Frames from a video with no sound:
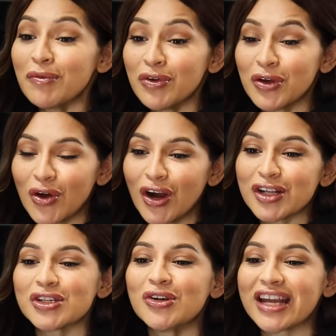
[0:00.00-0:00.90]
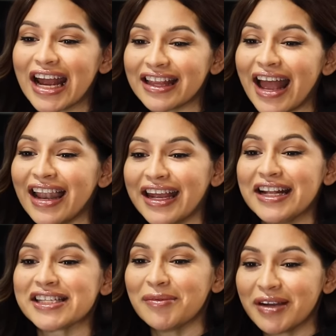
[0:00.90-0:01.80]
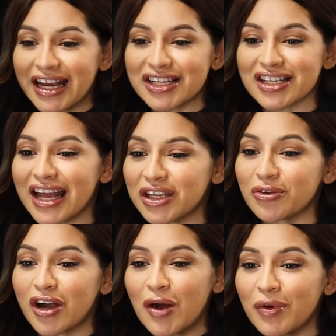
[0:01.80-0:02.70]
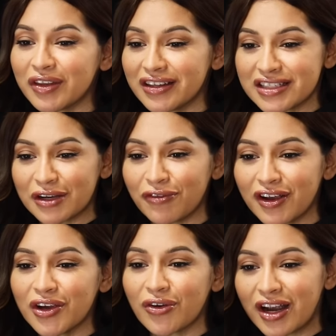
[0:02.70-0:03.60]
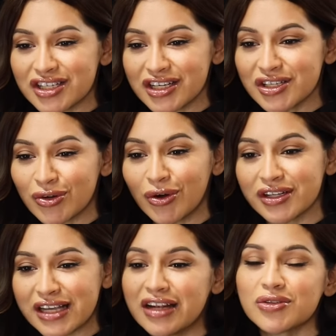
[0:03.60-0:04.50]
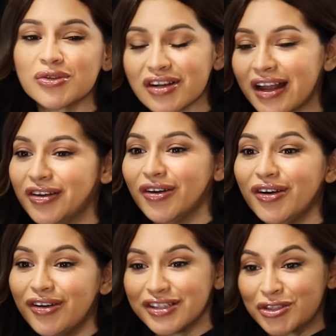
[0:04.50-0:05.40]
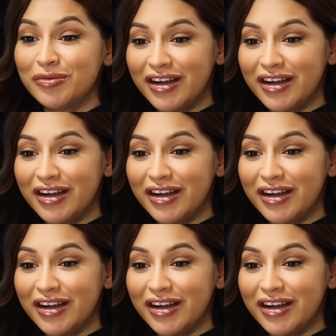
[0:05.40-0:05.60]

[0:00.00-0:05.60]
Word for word: from New York, do you get that like intimidation? Like you come with a different aggression towards, and dudes are like, no, no, no, it's too